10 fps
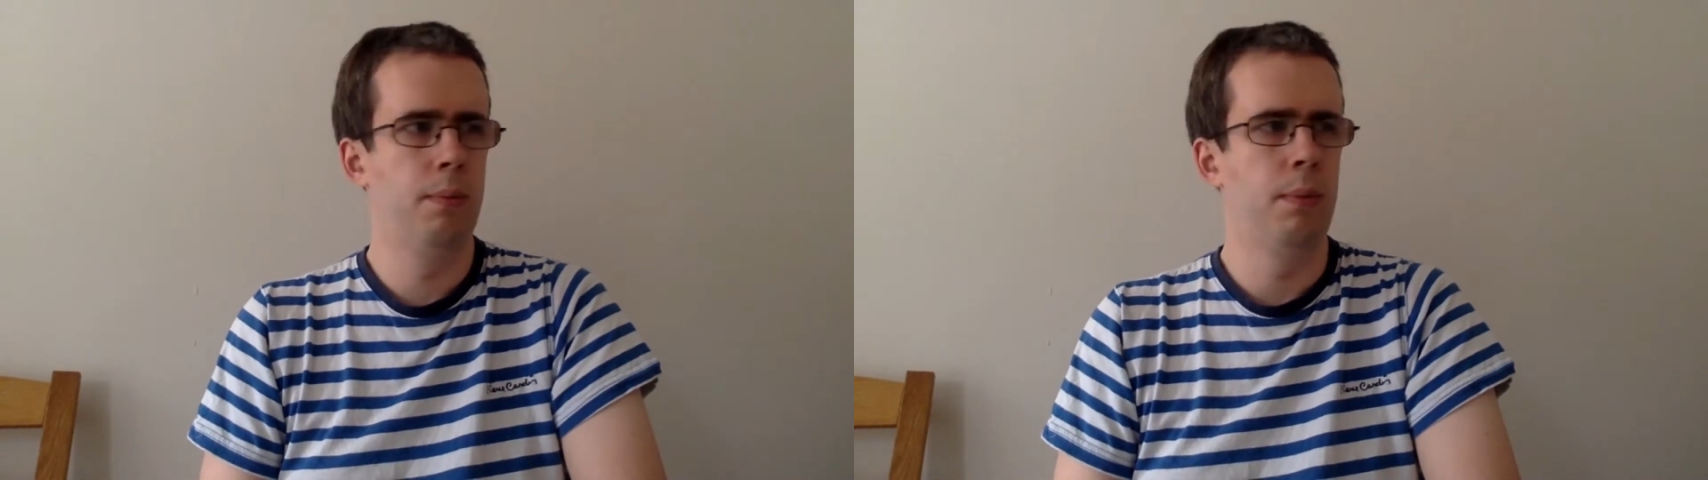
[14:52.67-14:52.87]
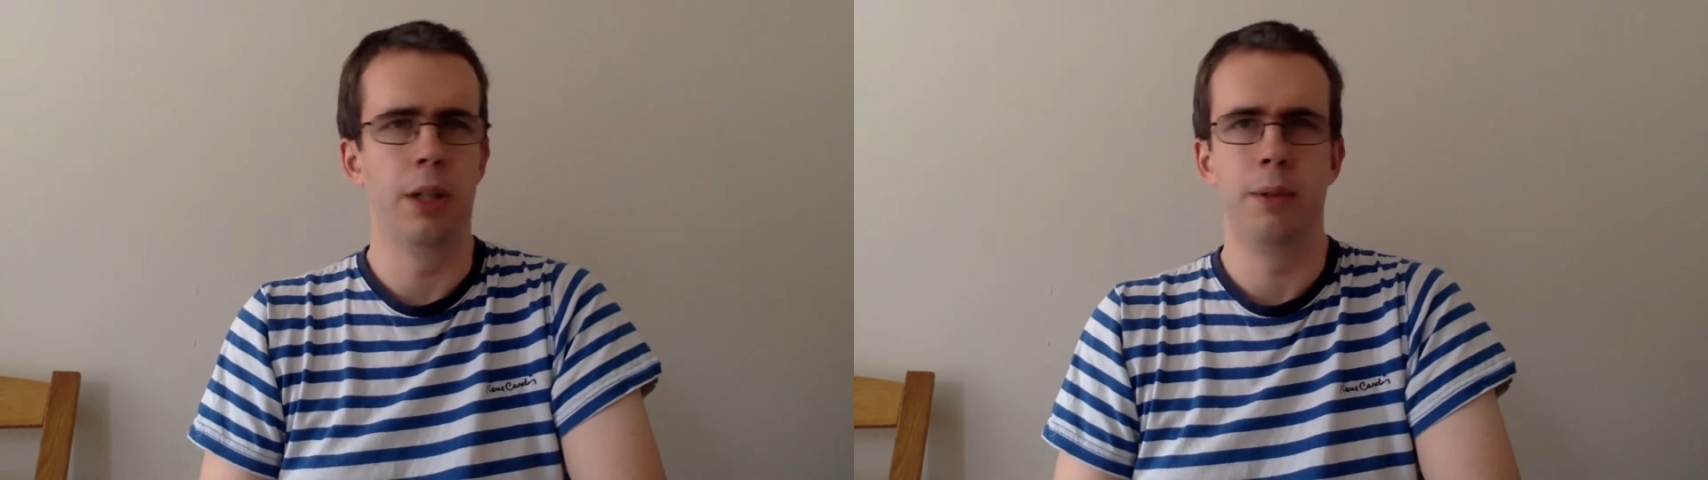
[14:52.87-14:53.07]

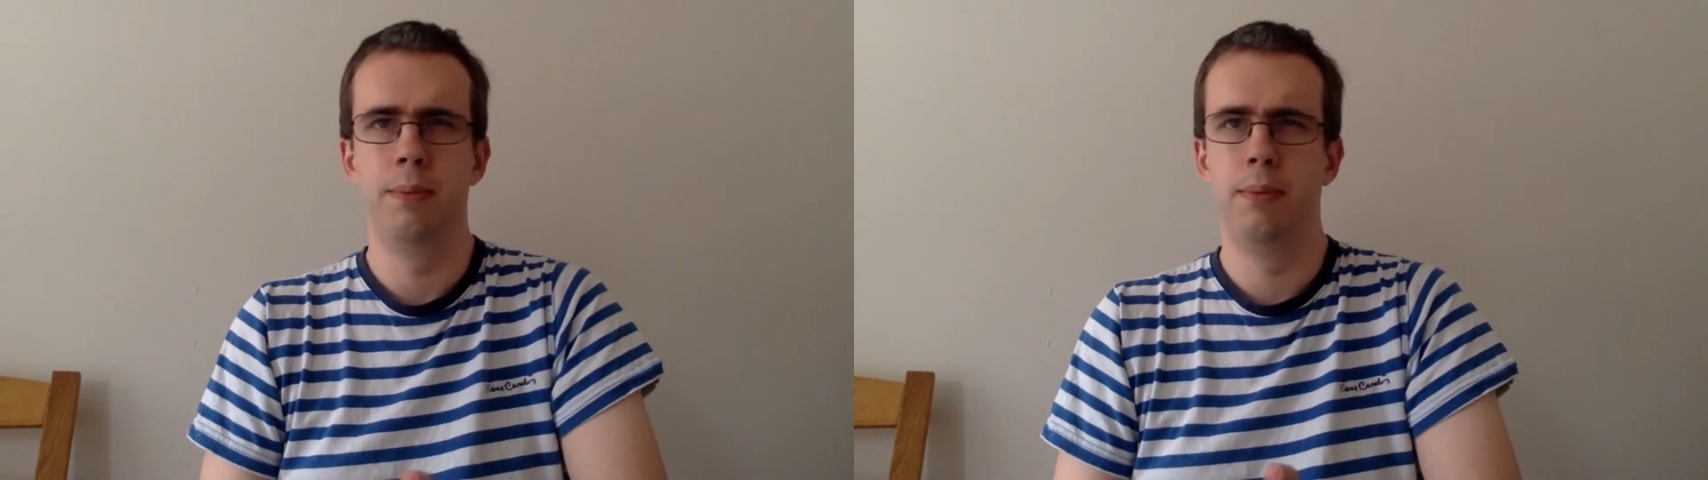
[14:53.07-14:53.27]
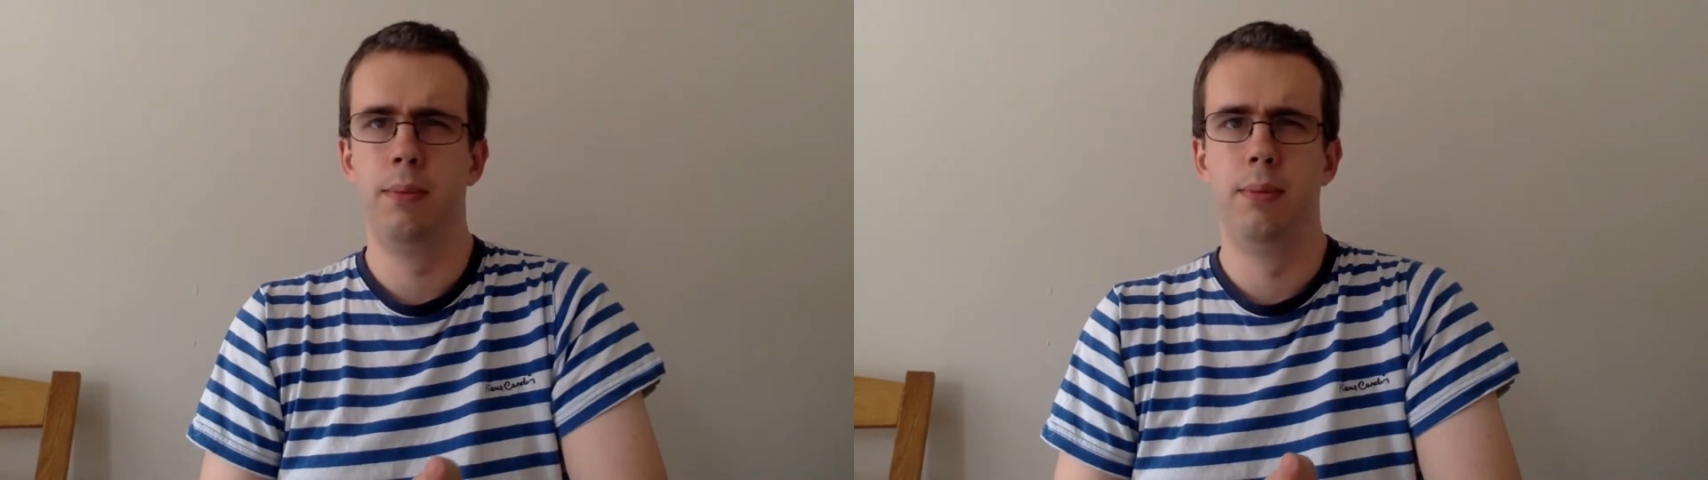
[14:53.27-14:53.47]

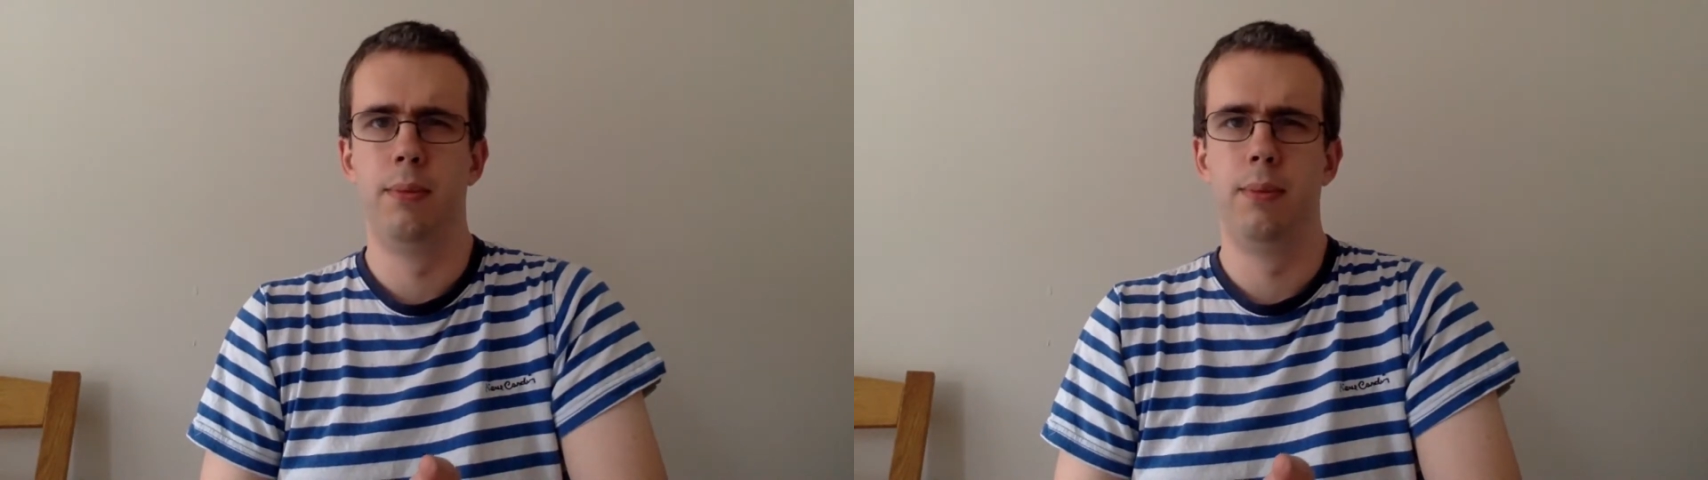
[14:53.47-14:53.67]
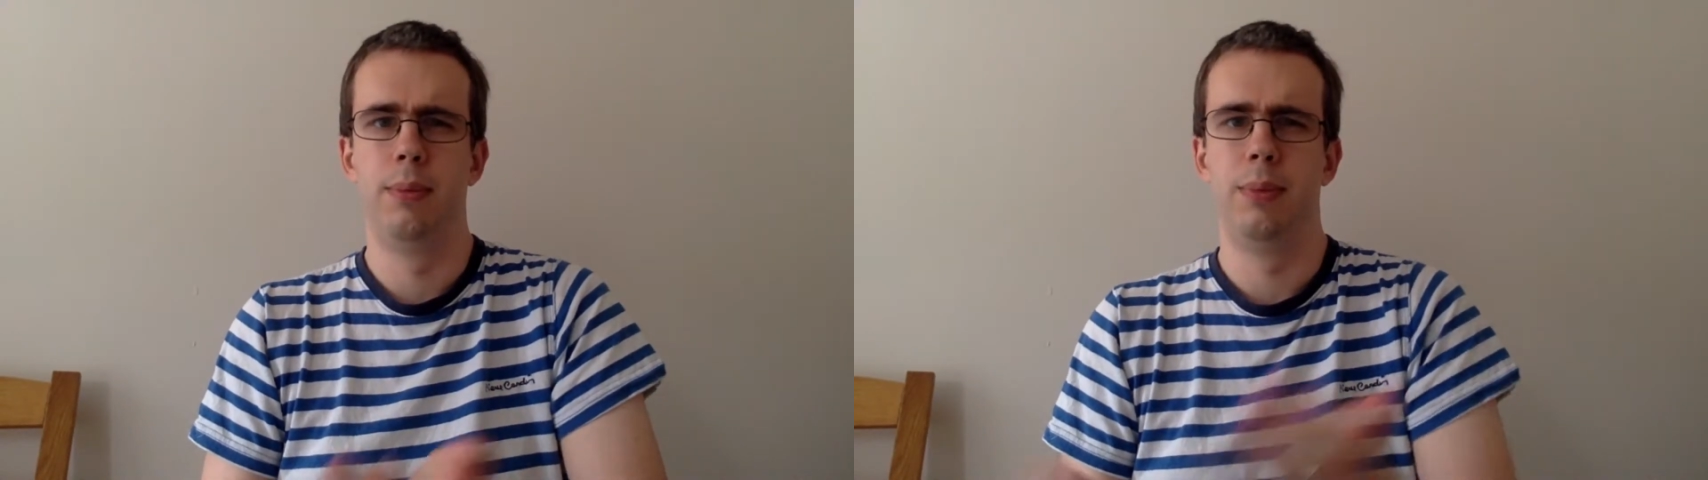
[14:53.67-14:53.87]
but
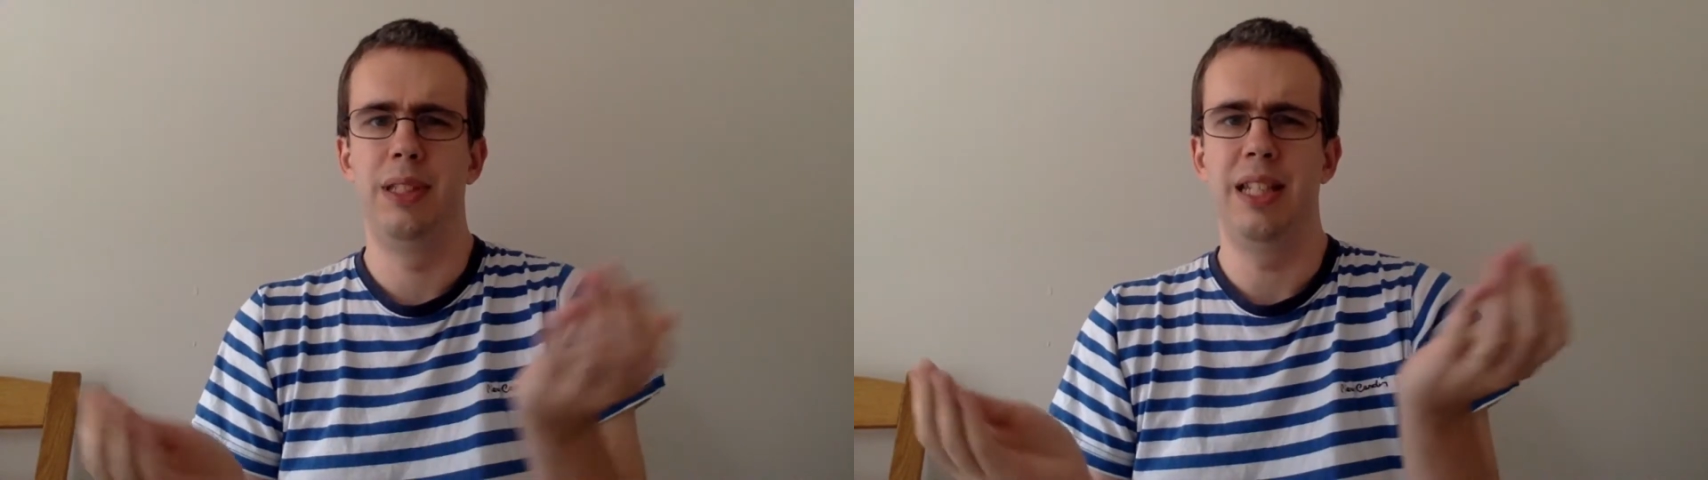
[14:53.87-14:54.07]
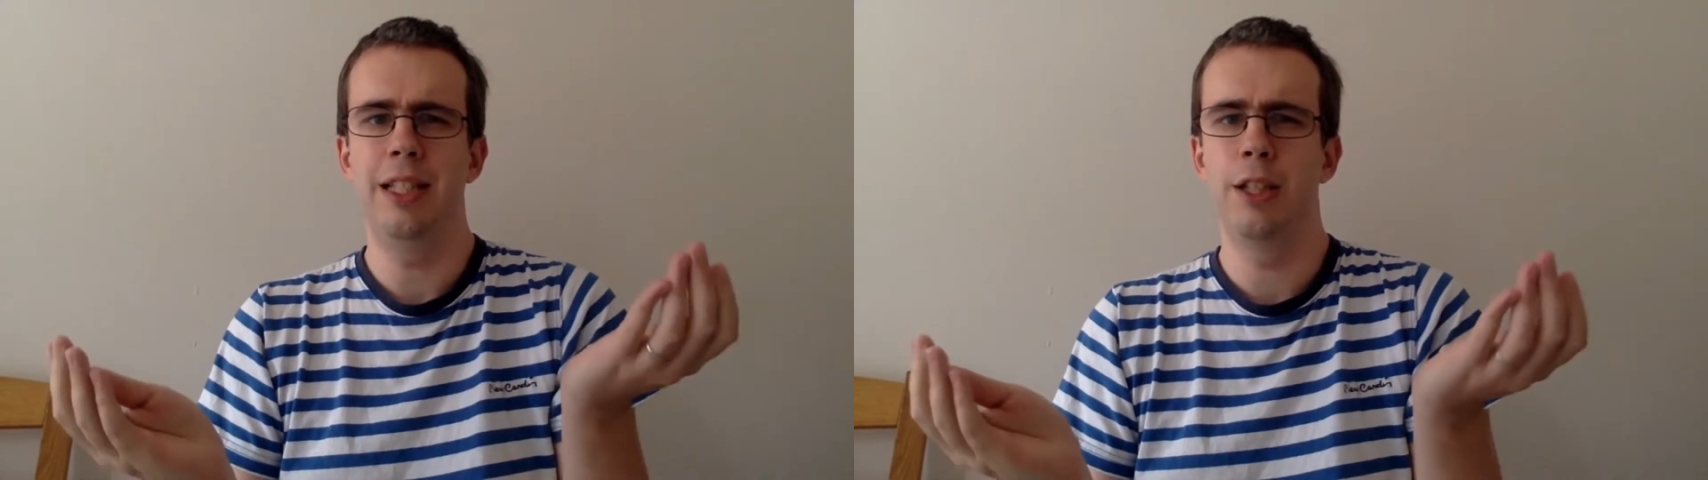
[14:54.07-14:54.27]

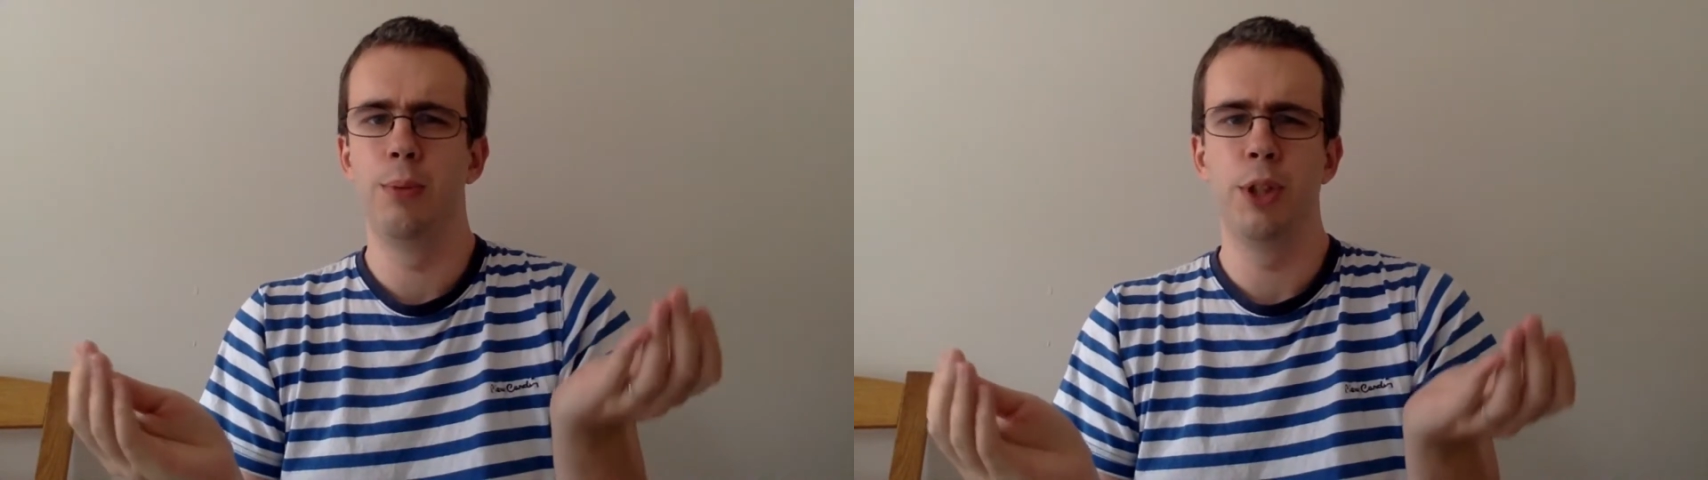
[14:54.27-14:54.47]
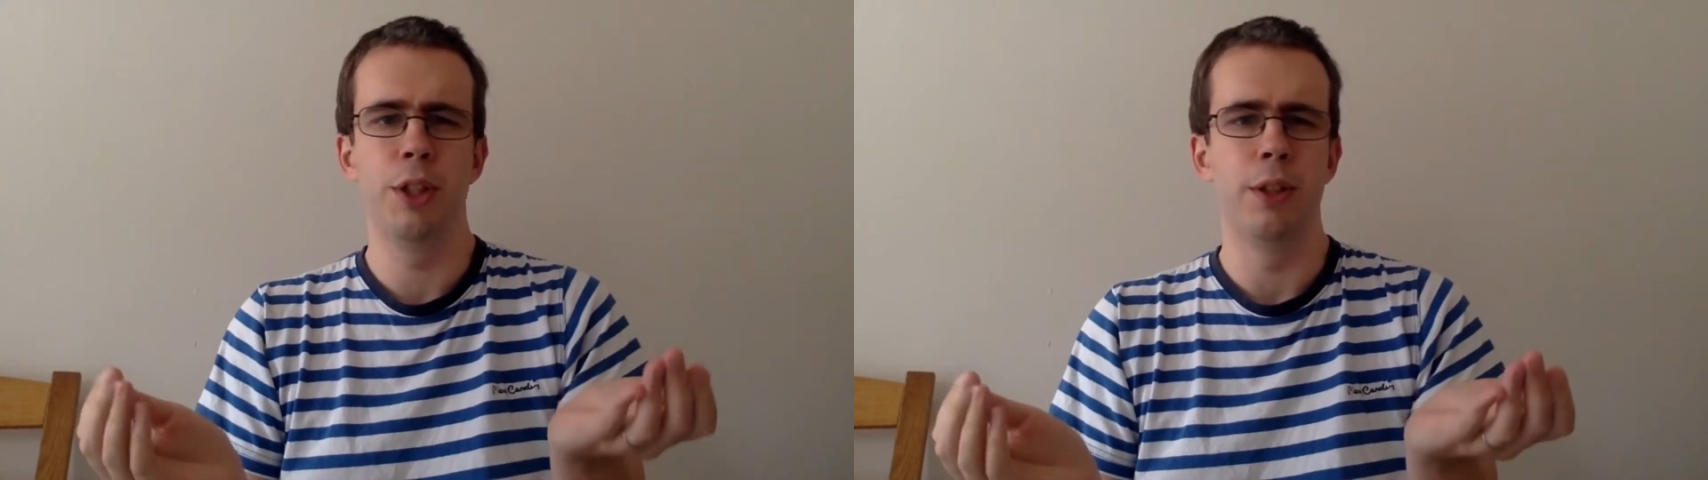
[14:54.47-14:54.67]
Jesus
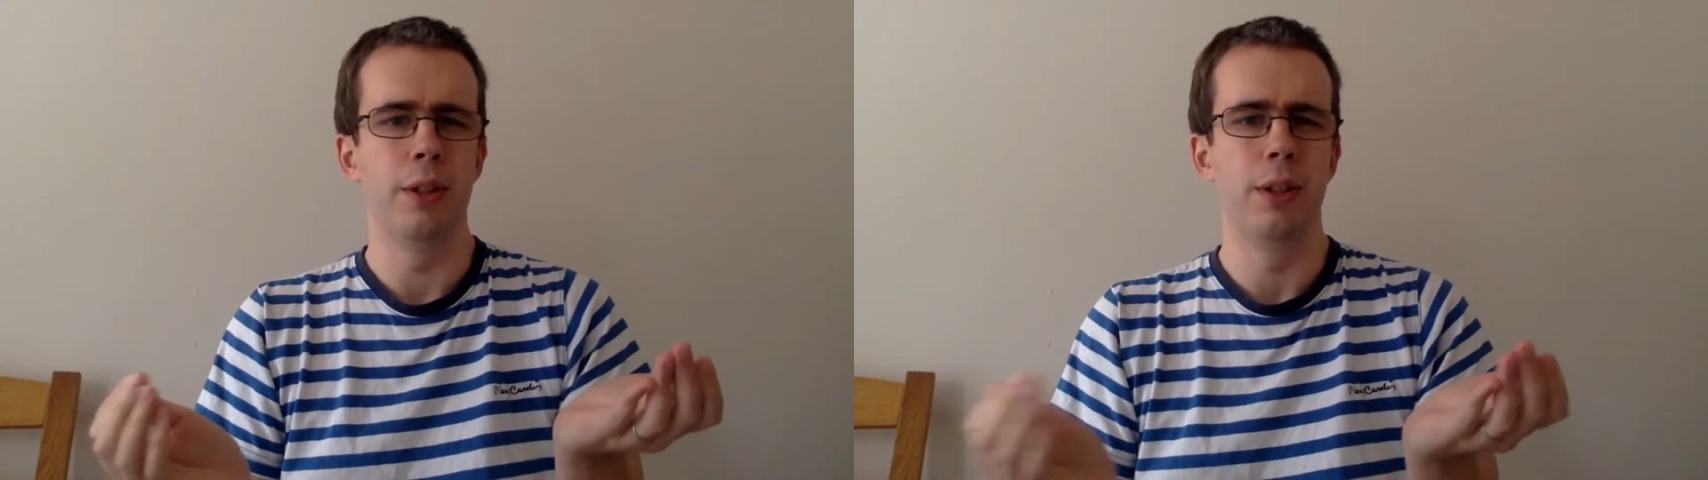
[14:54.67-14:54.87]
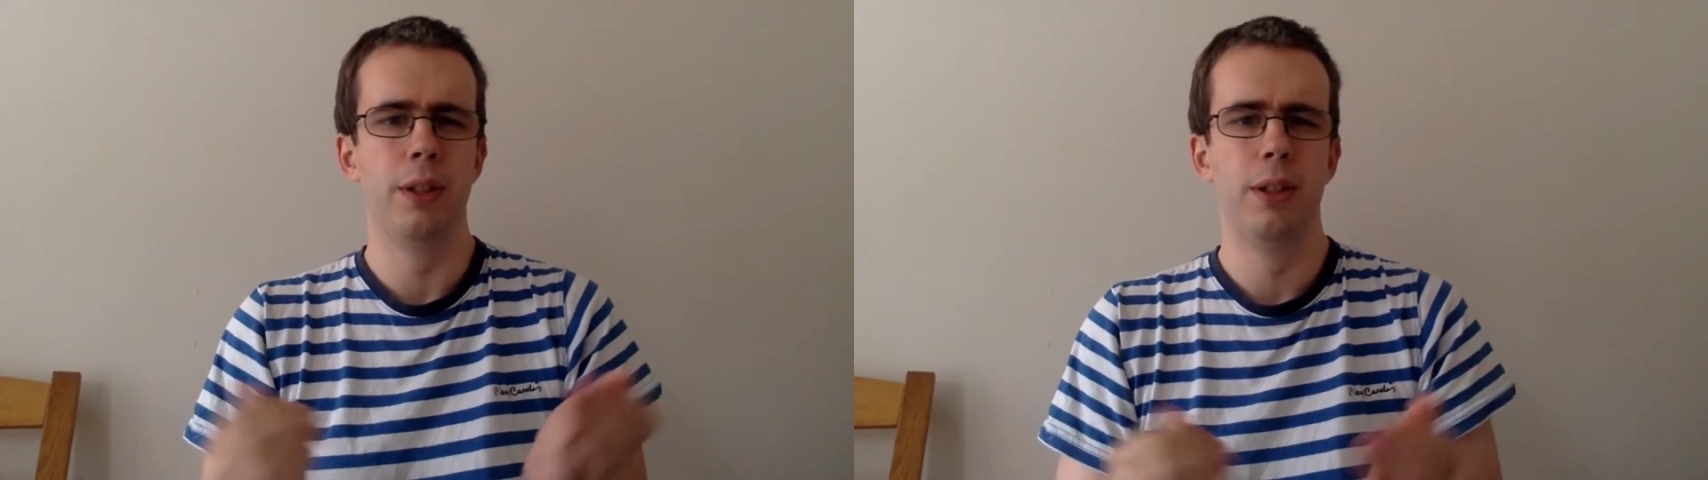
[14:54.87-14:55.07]
wasn't.